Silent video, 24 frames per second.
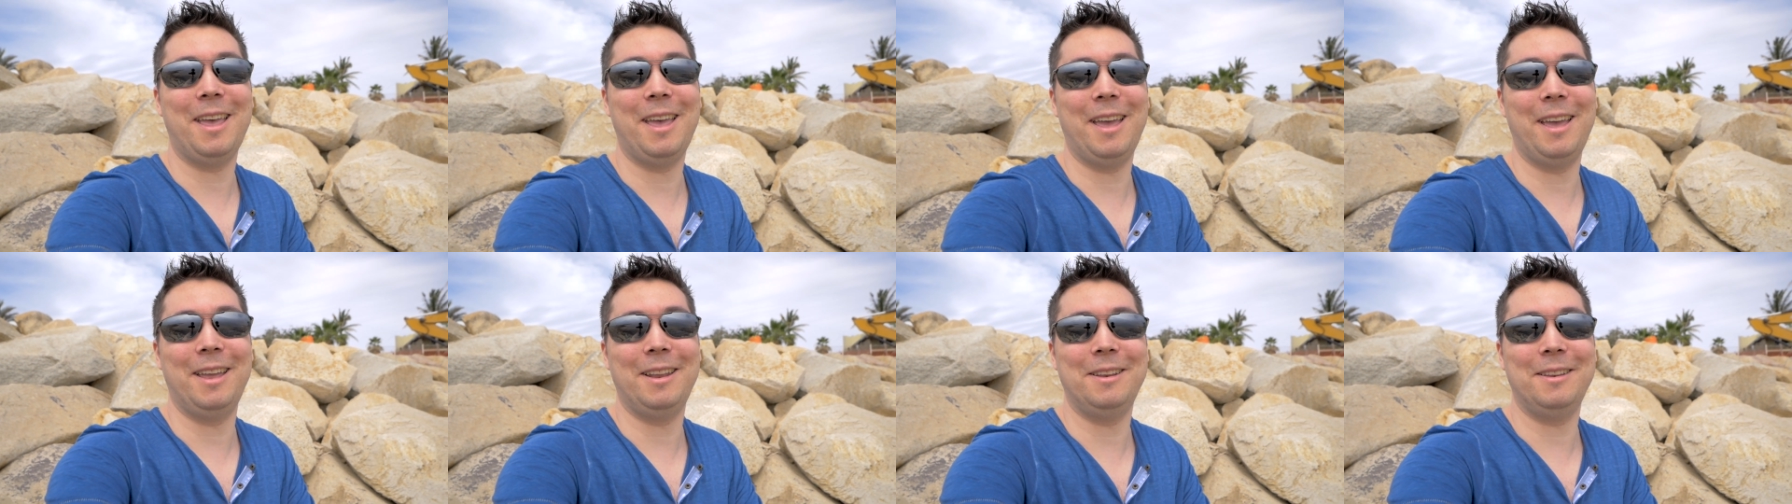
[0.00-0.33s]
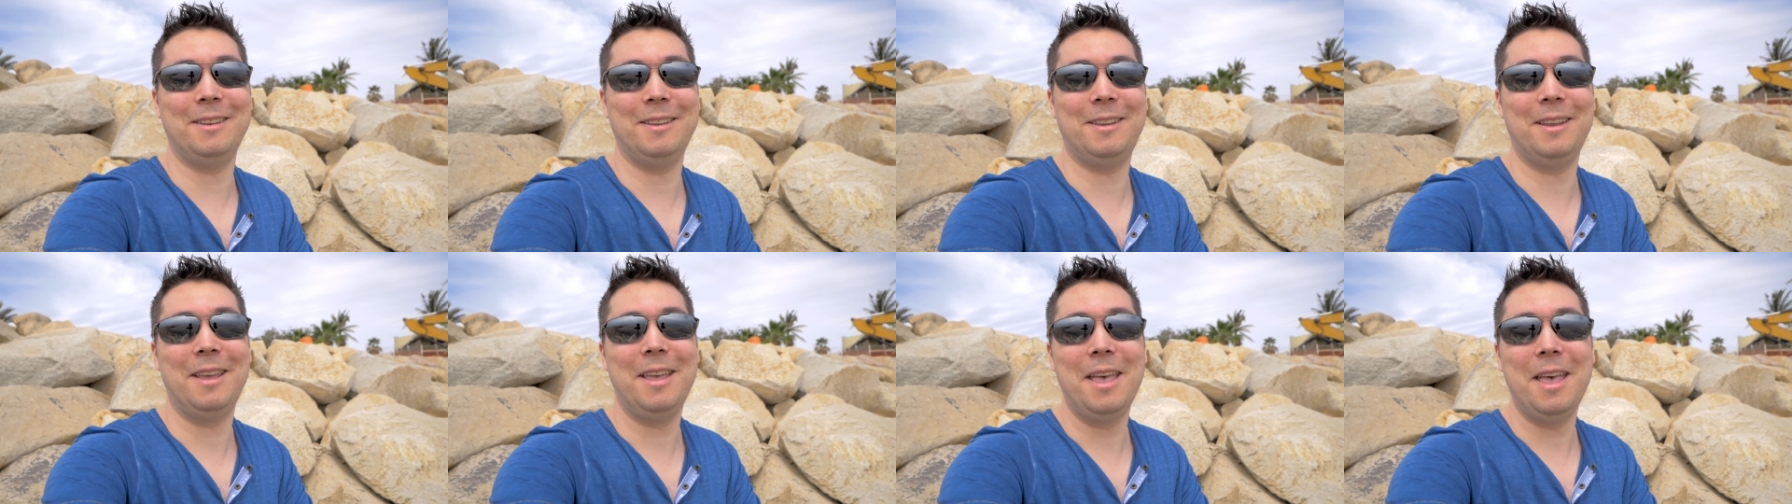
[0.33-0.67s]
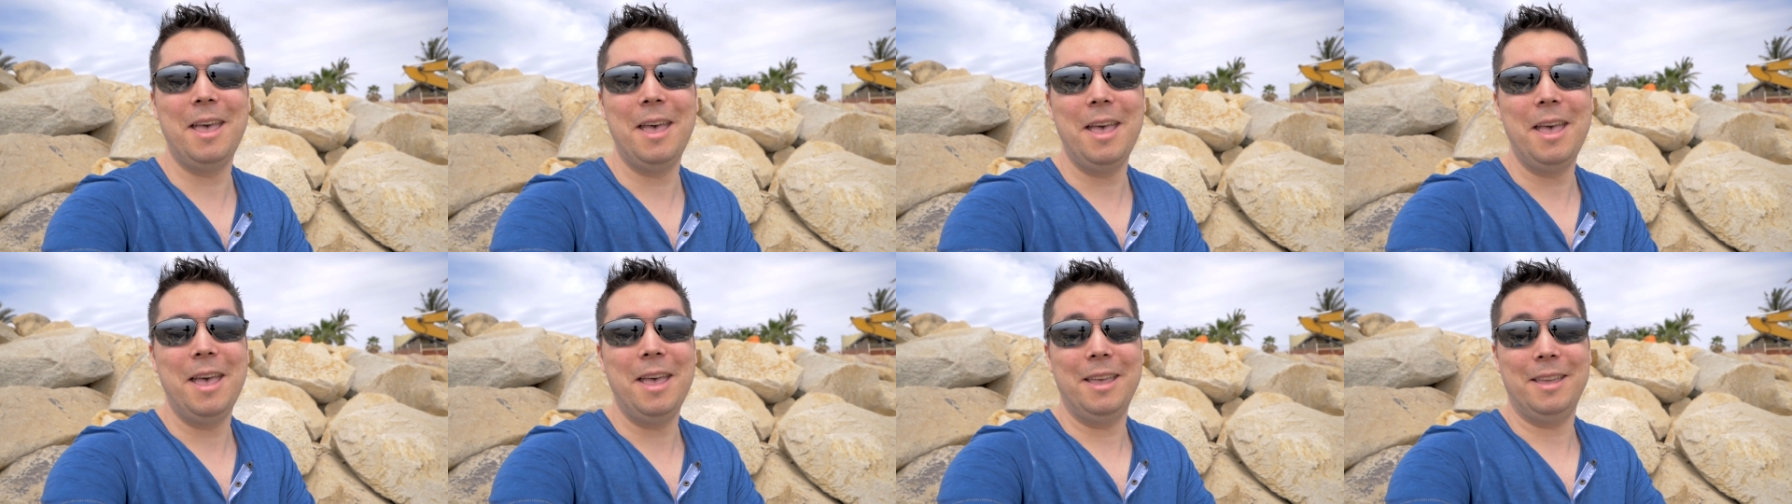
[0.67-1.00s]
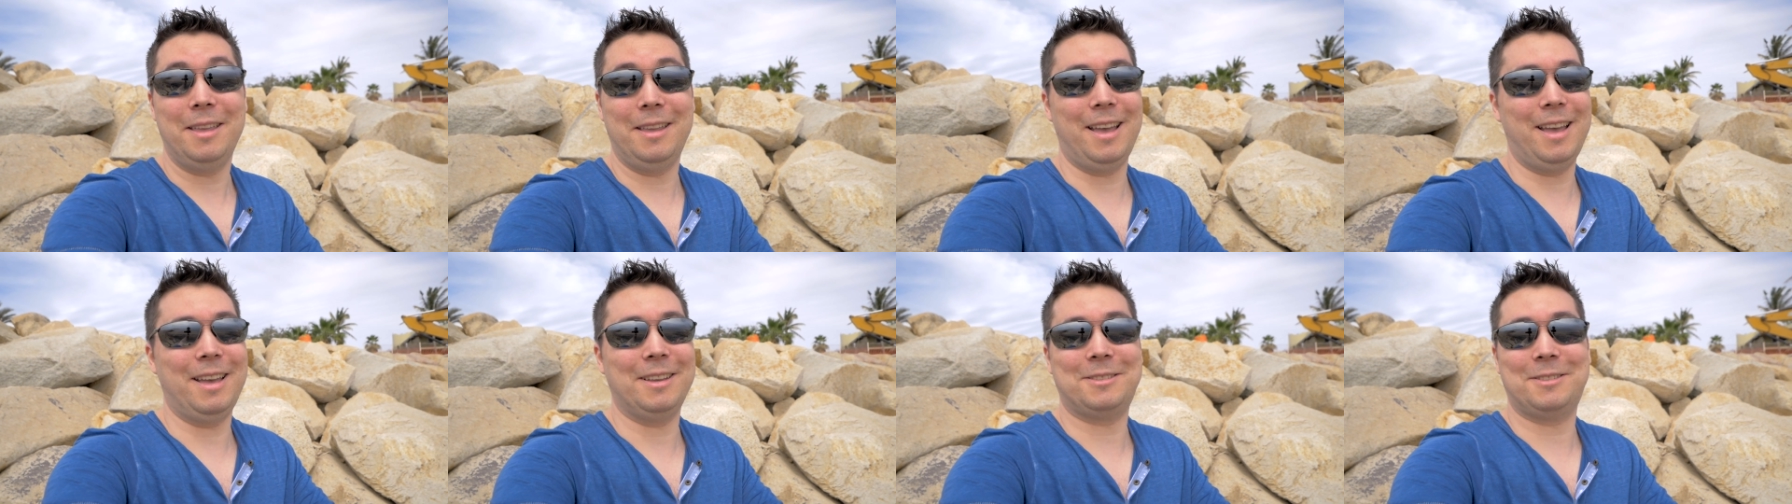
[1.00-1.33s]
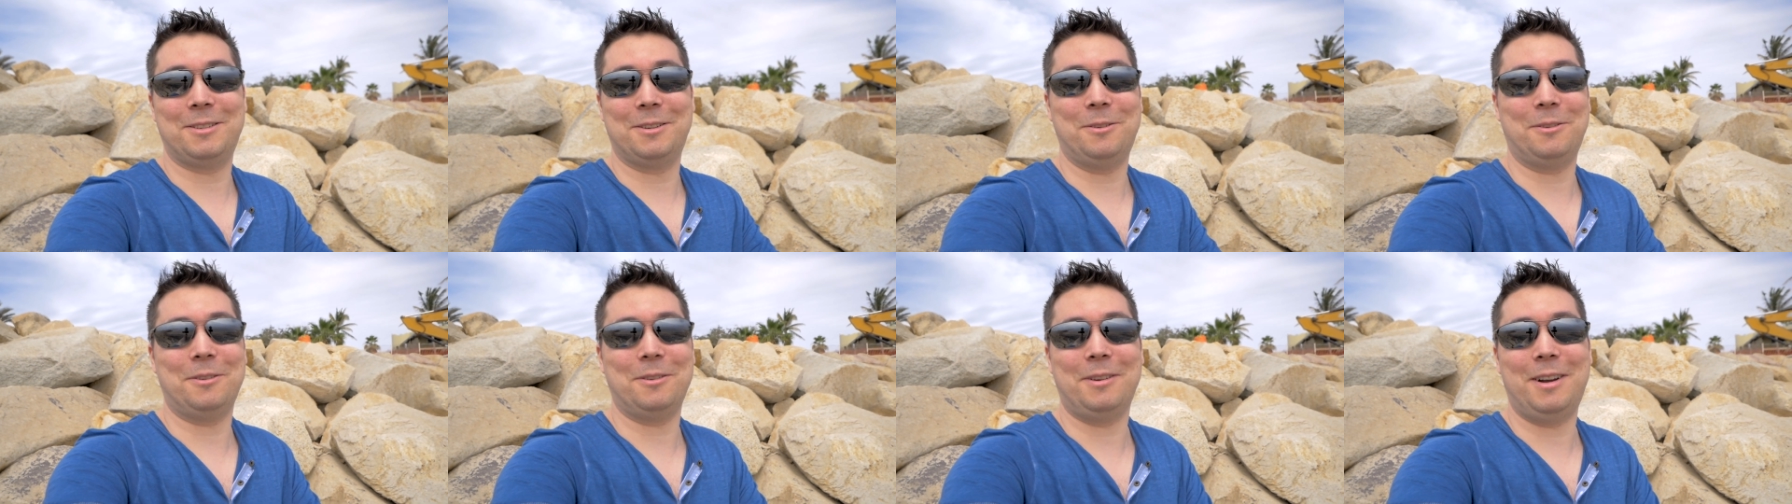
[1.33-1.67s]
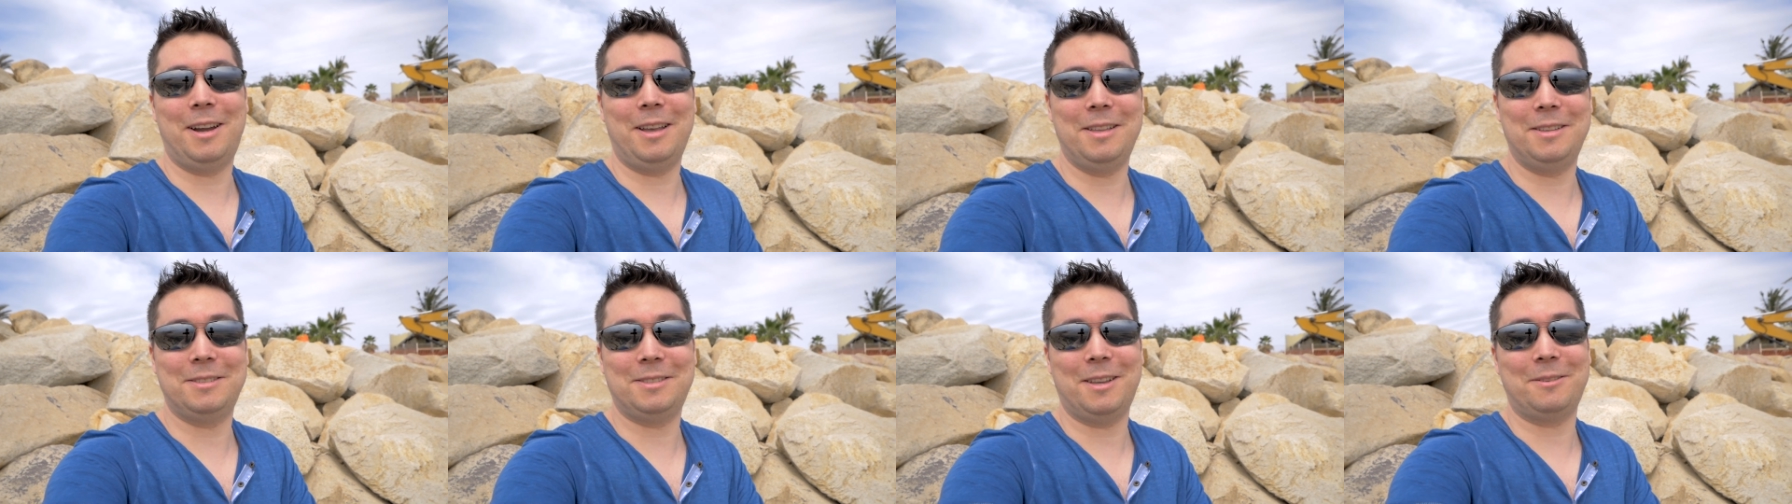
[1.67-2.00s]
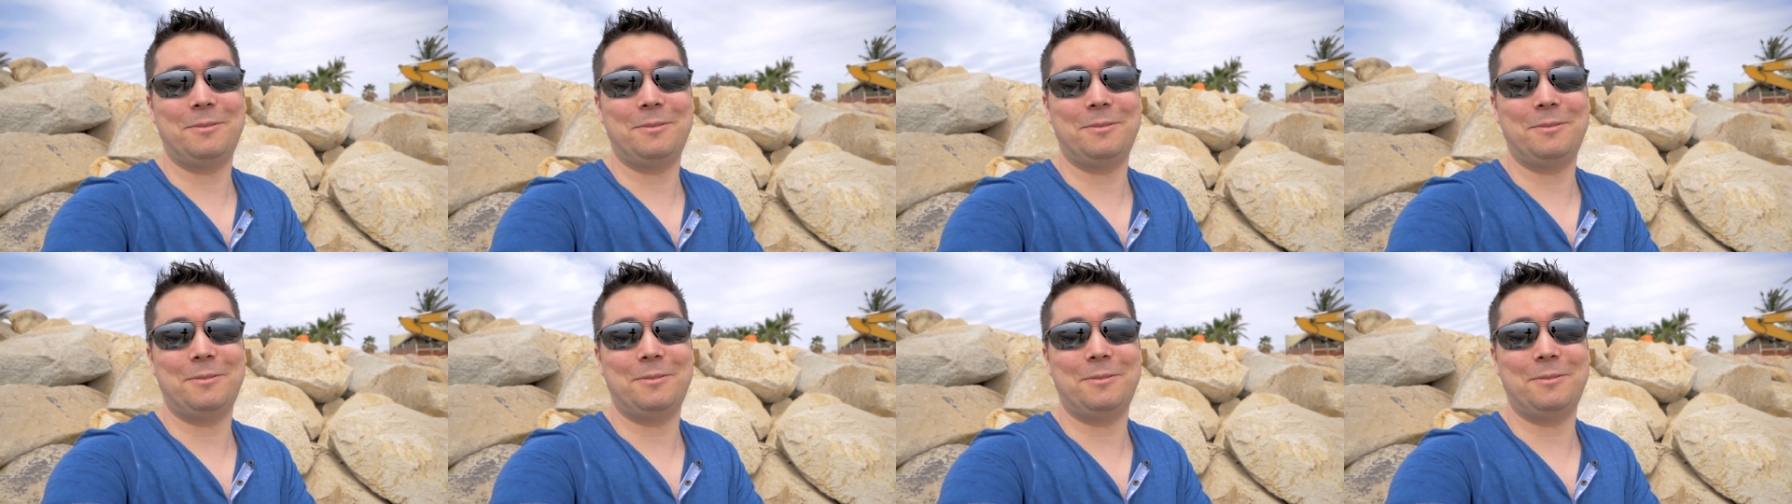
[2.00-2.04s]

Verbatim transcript: and yeah, Socorro Islands,